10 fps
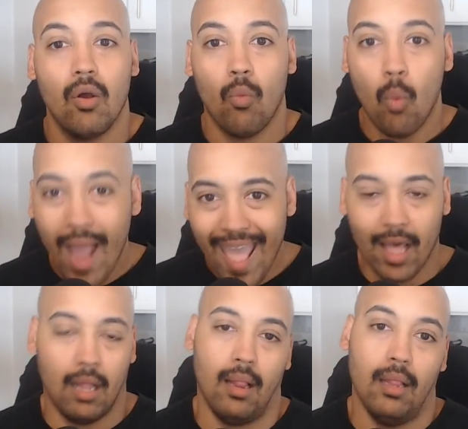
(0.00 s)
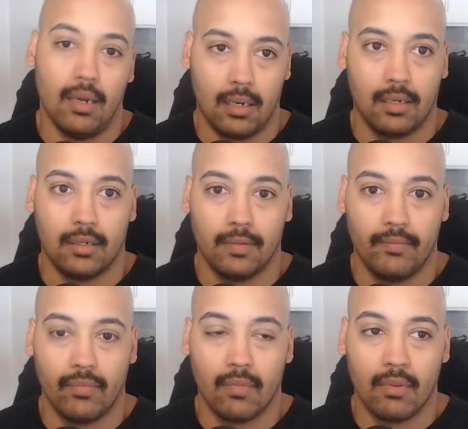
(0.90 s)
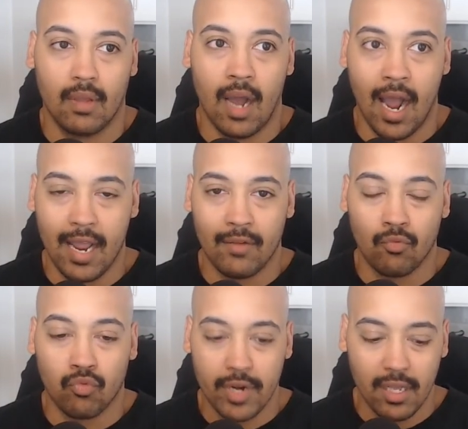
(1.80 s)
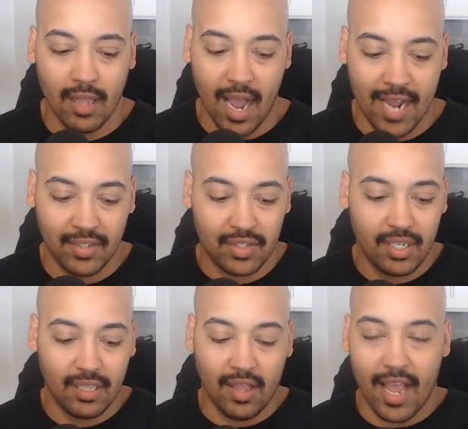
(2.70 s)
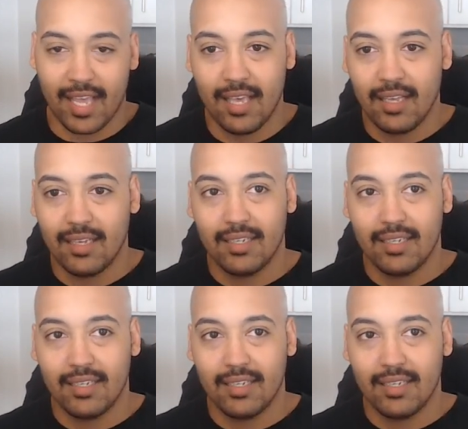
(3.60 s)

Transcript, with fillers: Well, I realized, like,